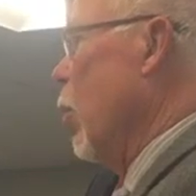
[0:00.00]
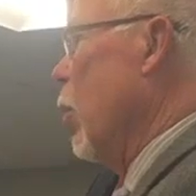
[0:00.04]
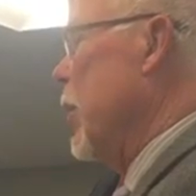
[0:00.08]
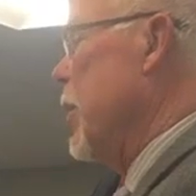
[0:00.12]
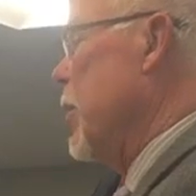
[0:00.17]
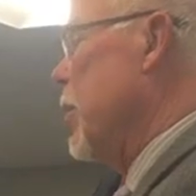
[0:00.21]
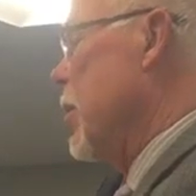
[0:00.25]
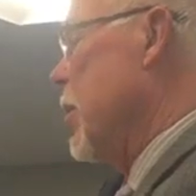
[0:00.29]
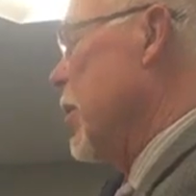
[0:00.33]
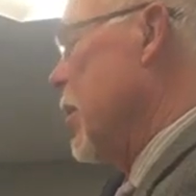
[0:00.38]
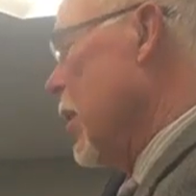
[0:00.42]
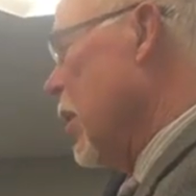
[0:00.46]

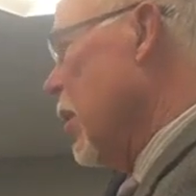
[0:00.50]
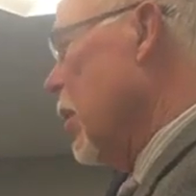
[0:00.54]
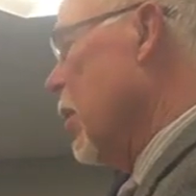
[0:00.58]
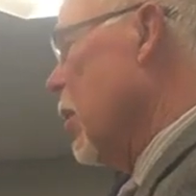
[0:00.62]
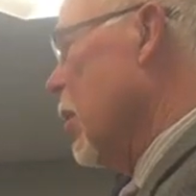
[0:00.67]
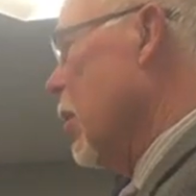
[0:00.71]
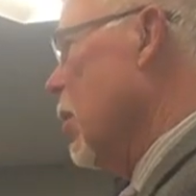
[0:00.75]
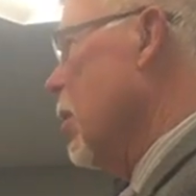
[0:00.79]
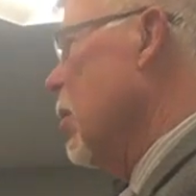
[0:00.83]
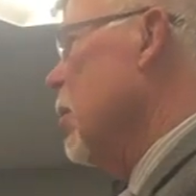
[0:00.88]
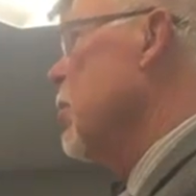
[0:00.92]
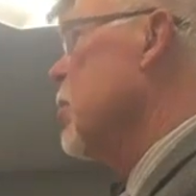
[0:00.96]
we
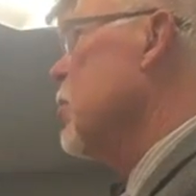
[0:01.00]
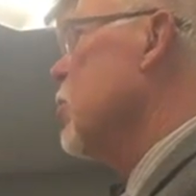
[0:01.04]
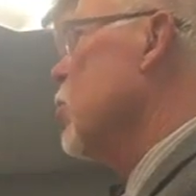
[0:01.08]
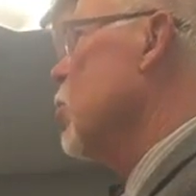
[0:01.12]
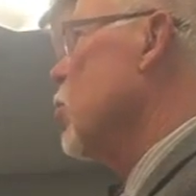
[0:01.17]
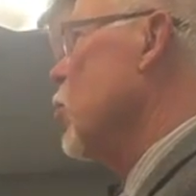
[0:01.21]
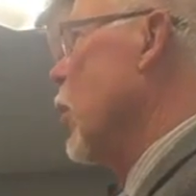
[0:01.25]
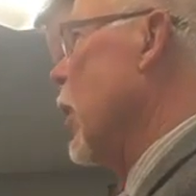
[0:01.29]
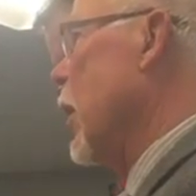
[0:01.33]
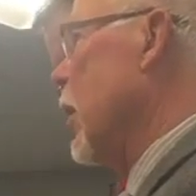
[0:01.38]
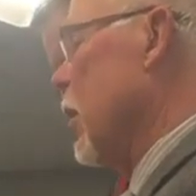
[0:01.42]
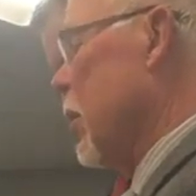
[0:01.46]
still,
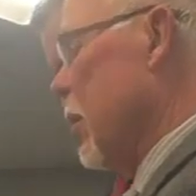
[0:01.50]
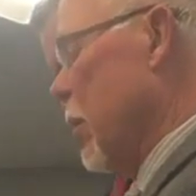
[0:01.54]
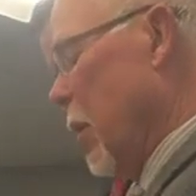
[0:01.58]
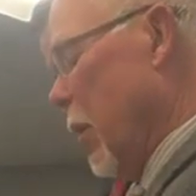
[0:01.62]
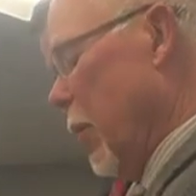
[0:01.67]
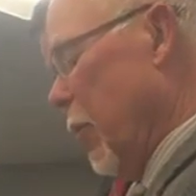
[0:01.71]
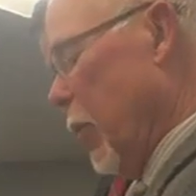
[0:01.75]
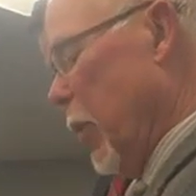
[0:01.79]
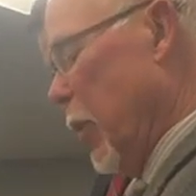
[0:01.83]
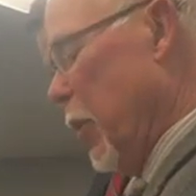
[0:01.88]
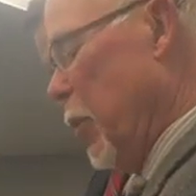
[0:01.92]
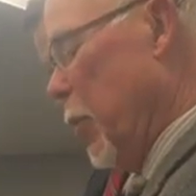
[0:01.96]

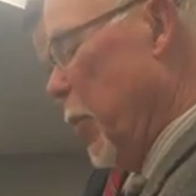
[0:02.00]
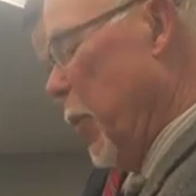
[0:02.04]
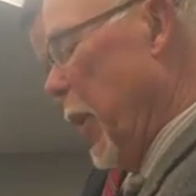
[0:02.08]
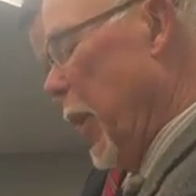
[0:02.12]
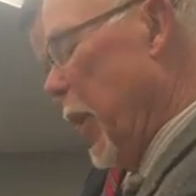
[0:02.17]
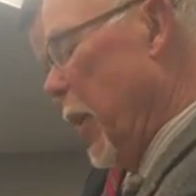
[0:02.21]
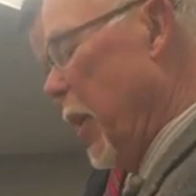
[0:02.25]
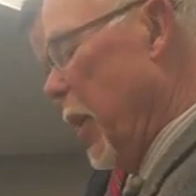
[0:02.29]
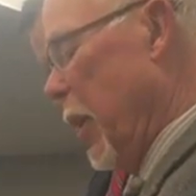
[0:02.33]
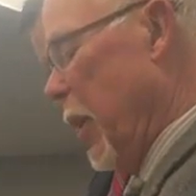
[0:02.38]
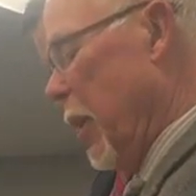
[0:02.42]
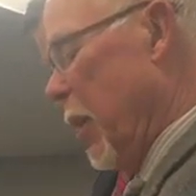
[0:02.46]
relatively
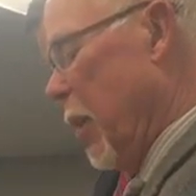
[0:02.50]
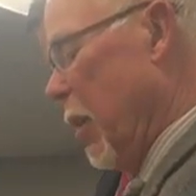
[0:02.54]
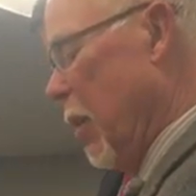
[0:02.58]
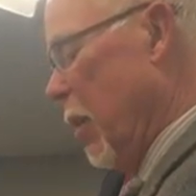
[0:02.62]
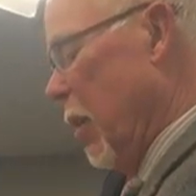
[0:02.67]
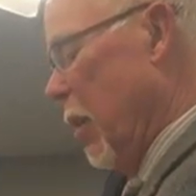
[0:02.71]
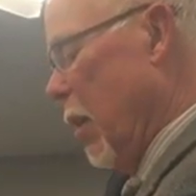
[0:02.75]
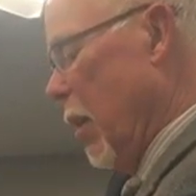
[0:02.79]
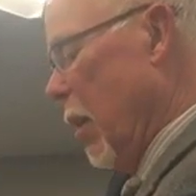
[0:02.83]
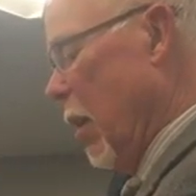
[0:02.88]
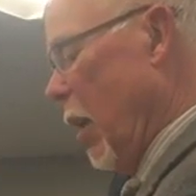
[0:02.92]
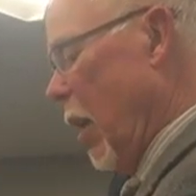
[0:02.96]
speaking,
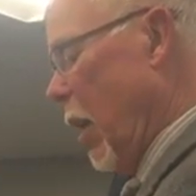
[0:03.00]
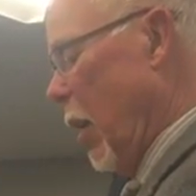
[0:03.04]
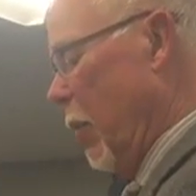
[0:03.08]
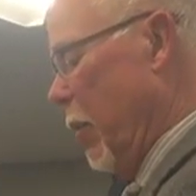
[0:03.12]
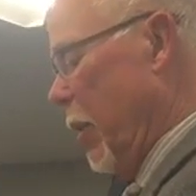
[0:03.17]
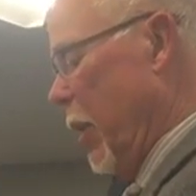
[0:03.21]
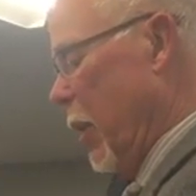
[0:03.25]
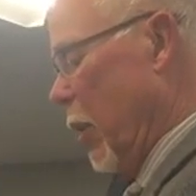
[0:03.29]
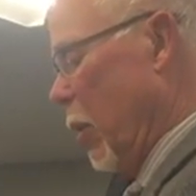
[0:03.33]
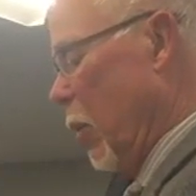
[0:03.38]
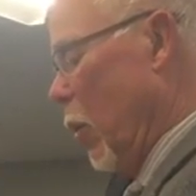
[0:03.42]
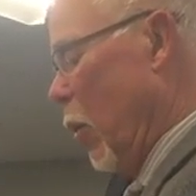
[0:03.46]

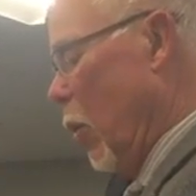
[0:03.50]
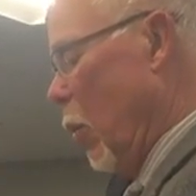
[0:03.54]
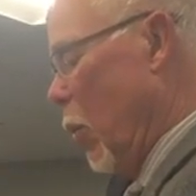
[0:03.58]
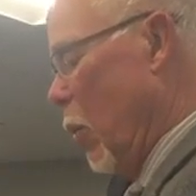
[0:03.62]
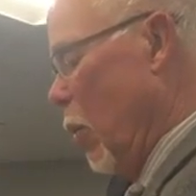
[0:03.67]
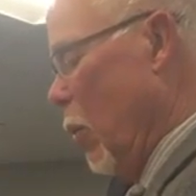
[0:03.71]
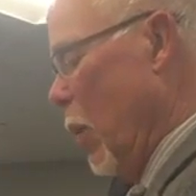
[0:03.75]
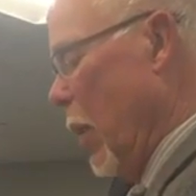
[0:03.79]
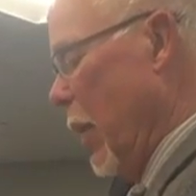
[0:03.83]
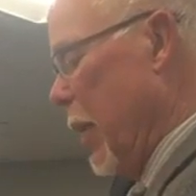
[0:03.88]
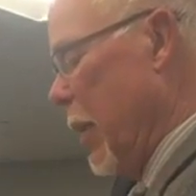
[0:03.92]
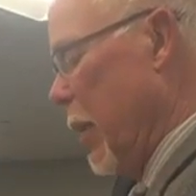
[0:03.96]
are in a
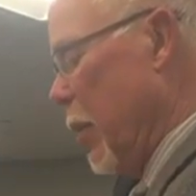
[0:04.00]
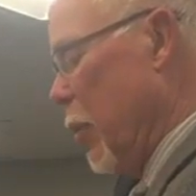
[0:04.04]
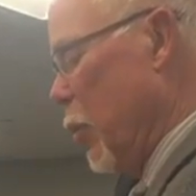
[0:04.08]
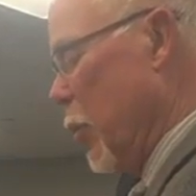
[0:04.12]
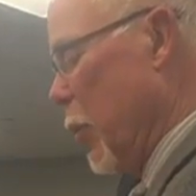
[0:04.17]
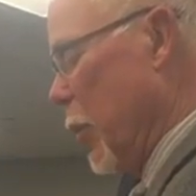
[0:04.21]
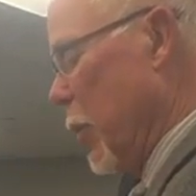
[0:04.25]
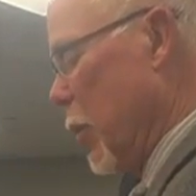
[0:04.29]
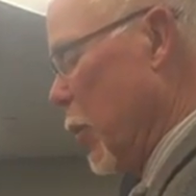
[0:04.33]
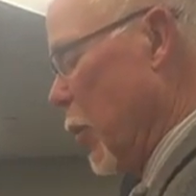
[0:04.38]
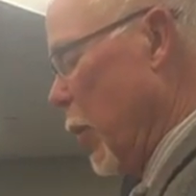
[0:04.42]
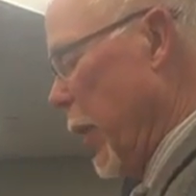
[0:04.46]
low
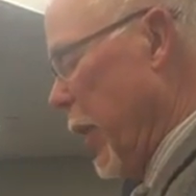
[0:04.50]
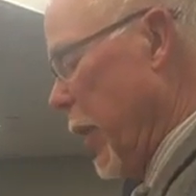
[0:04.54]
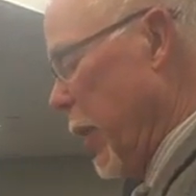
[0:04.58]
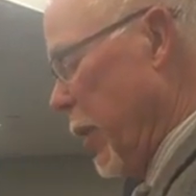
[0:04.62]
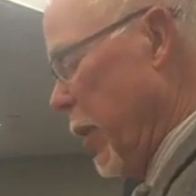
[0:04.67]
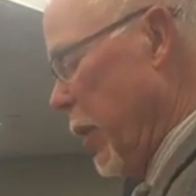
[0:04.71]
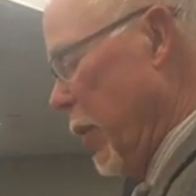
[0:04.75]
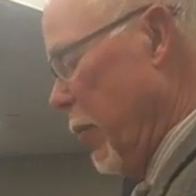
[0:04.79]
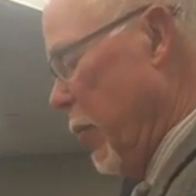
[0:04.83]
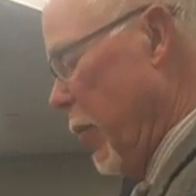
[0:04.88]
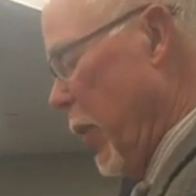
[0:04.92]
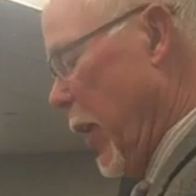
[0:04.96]
interest rate
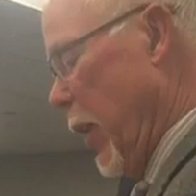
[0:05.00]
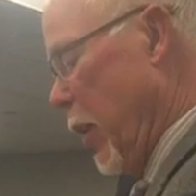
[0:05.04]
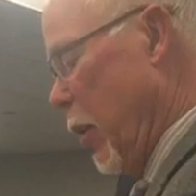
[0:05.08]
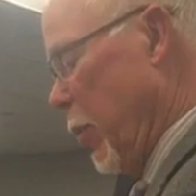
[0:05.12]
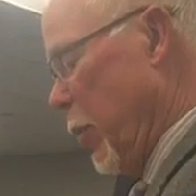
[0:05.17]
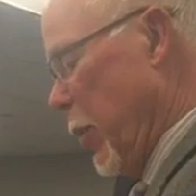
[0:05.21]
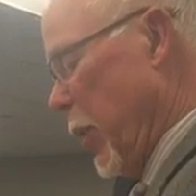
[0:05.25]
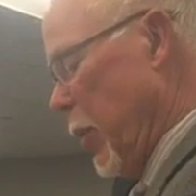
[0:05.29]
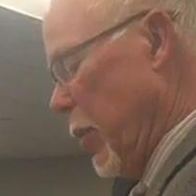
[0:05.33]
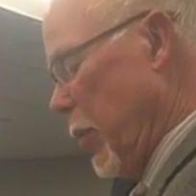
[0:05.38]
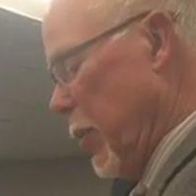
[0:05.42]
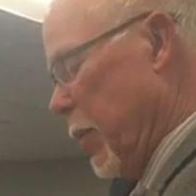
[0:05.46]

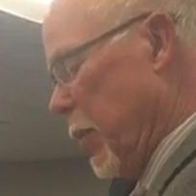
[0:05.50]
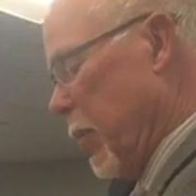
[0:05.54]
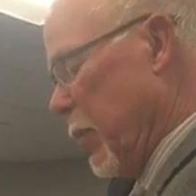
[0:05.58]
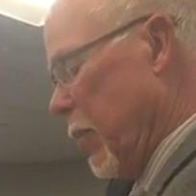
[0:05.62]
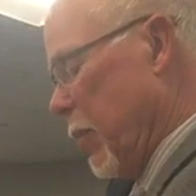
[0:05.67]
environment.